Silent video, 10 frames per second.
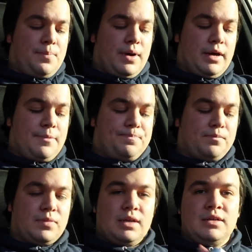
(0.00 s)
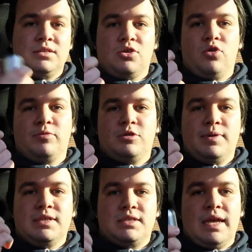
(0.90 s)
But this is going to
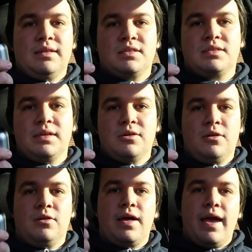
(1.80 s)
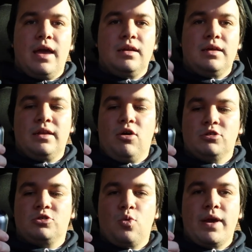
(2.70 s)
be stainless steel, and it
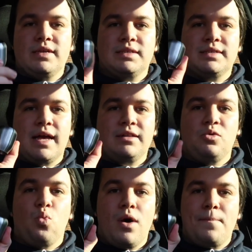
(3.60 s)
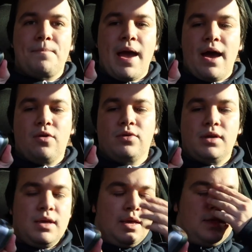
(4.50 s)
also weighs exactly 1 pound.